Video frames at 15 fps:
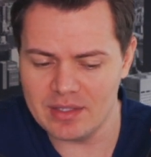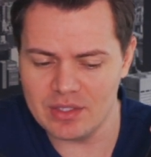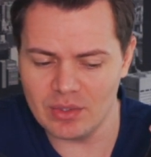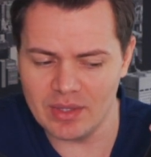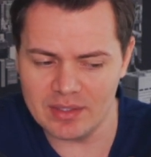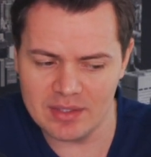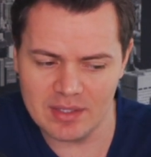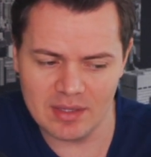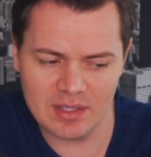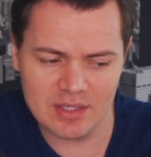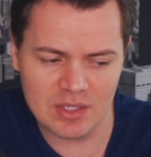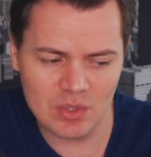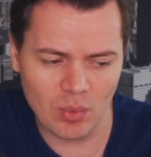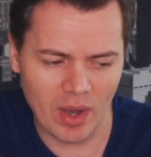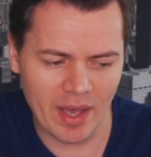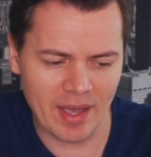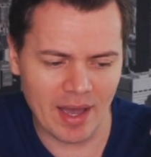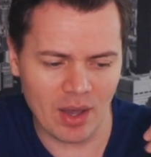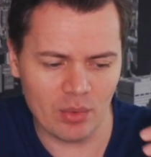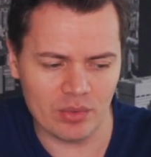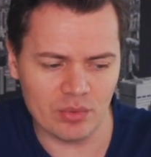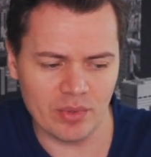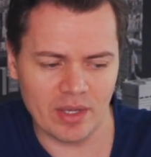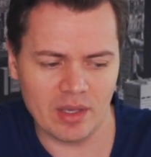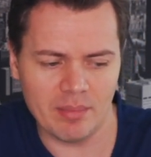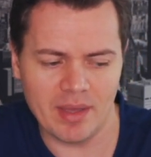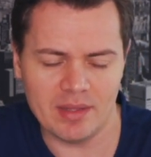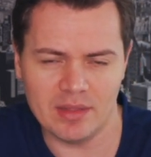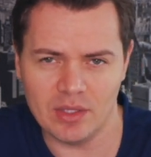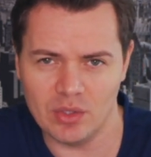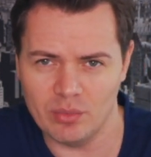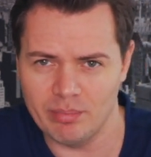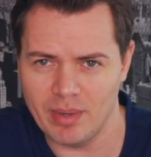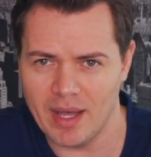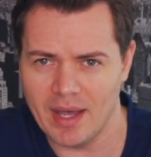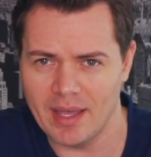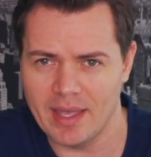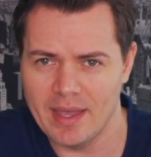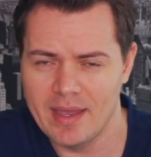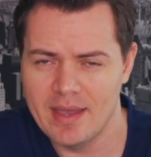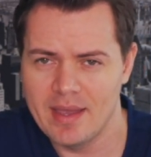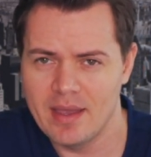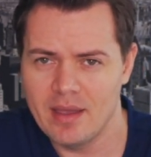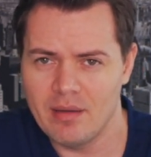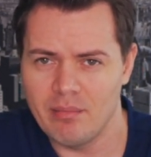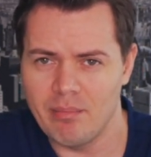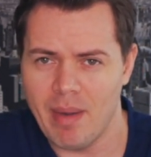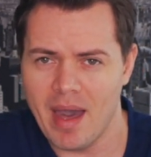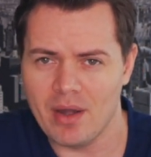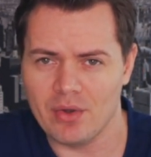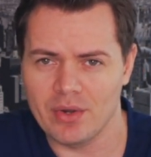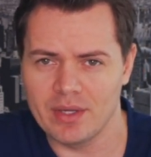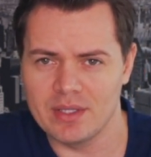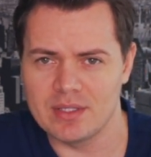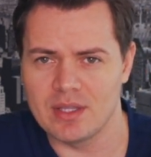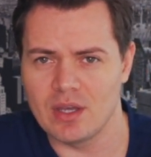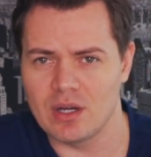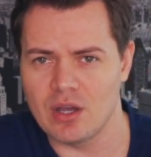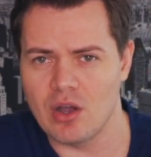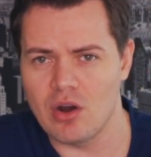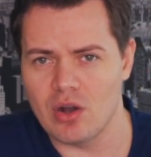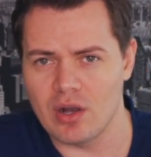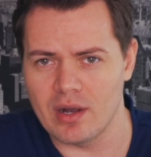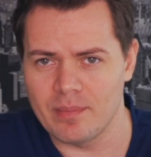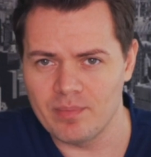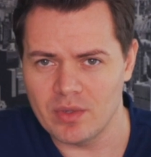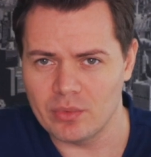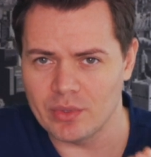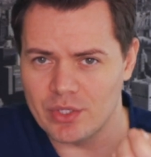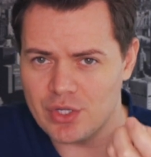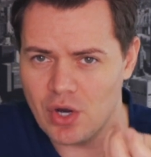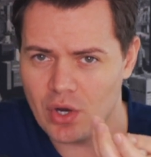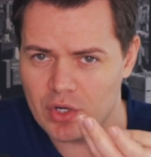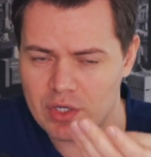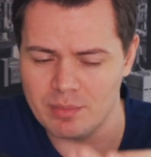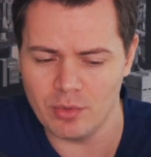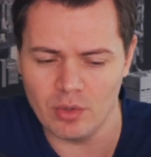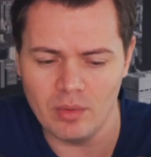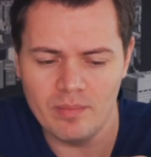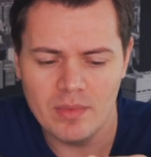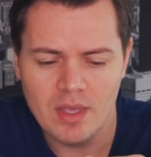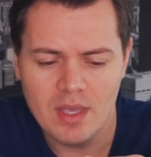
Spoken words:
So this is why I would recommend that you buy batteries that are rechargeable.